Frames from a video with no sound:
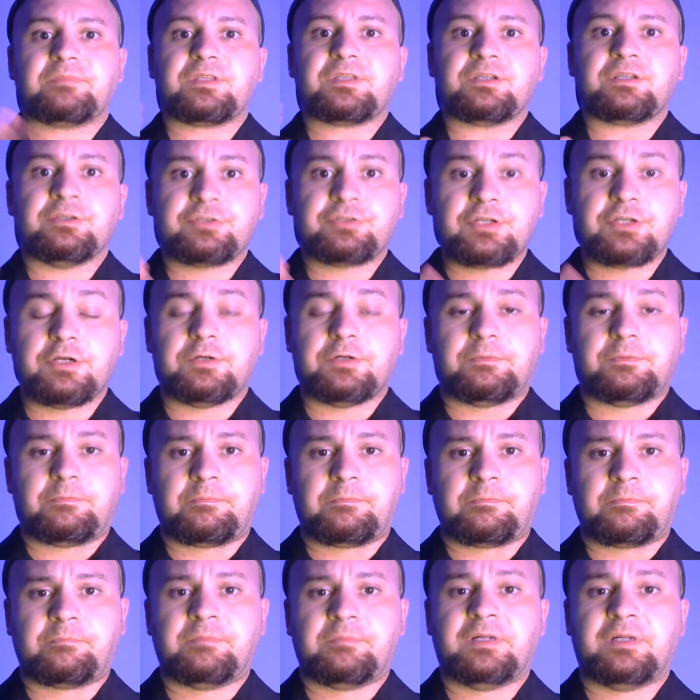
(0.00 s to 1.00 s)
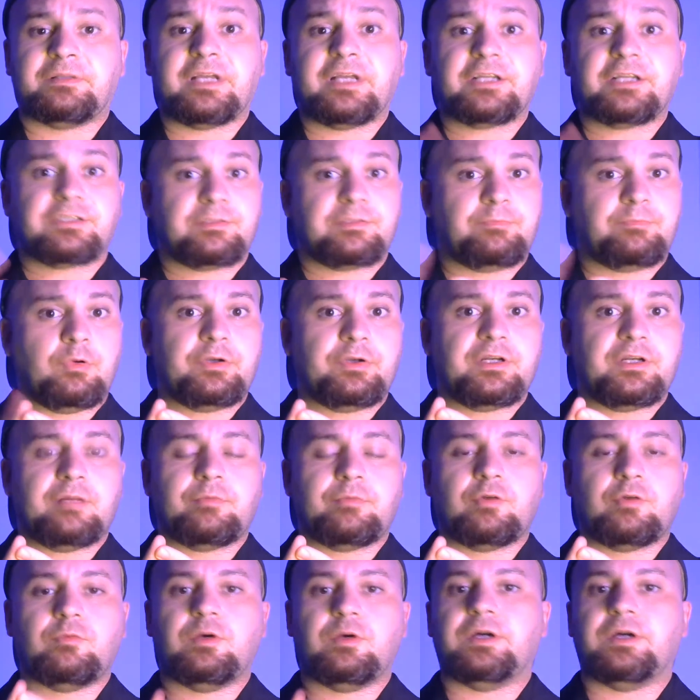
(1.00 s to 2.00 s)
So that's point
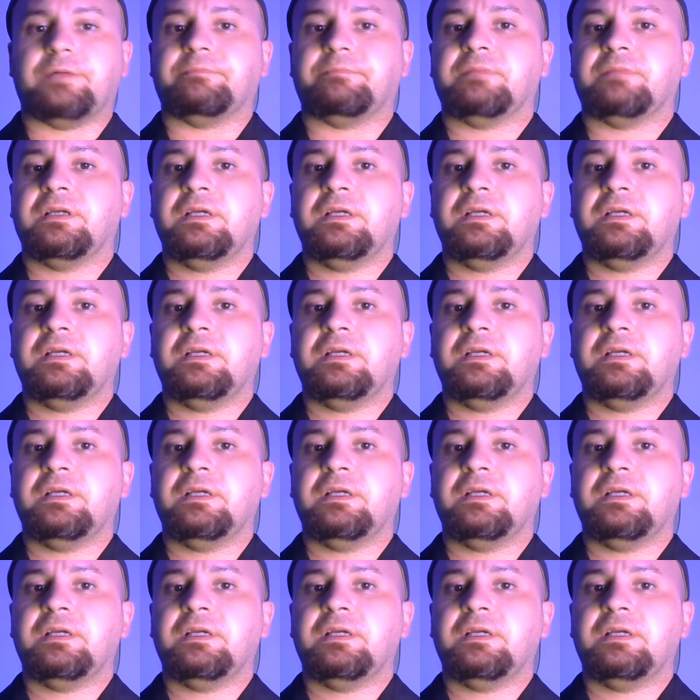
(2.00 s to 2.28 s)
number one.